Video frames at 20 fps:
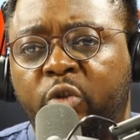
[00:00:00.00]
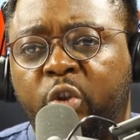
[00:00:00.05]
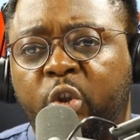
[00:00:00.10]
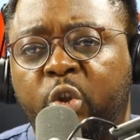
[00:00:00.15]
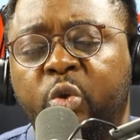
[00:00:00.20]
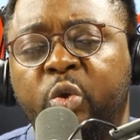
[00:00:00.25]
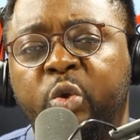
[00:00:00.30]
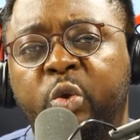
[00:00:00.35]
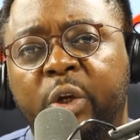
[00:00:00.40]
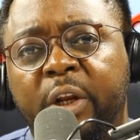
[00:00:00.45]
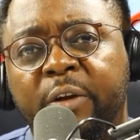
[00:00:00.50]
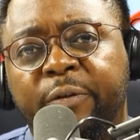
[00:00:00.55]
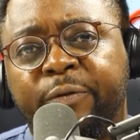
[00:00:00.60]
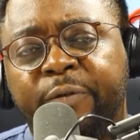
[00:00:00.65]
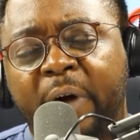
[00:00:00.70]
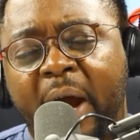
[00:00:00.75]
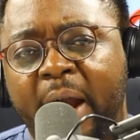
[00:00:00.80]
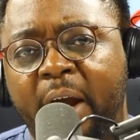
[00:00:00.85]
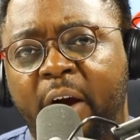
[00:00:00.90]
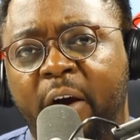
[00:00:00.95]
should
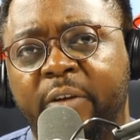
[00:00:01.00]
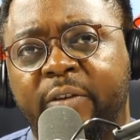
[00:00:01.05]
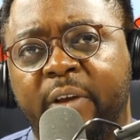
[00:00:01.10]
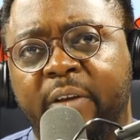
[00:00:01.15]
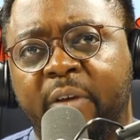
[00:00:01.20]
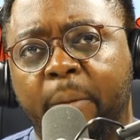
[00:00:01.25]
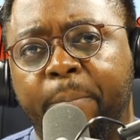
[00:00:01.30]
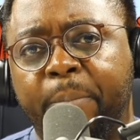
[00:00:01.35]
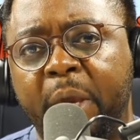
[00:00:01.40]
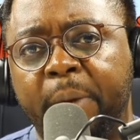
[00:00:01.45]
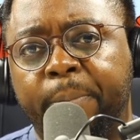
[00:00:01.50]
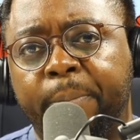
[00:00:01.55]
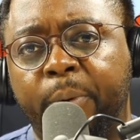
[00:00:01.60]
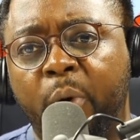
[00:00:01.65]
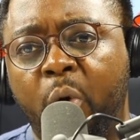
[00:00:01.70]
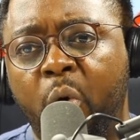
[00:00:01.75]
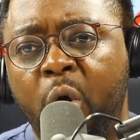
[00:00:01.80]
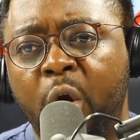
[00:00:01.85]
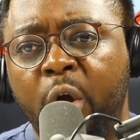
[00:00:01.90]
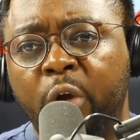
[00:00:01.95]
unify us as a
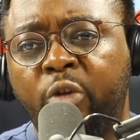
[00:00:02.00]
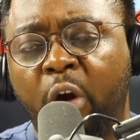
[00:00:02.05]
people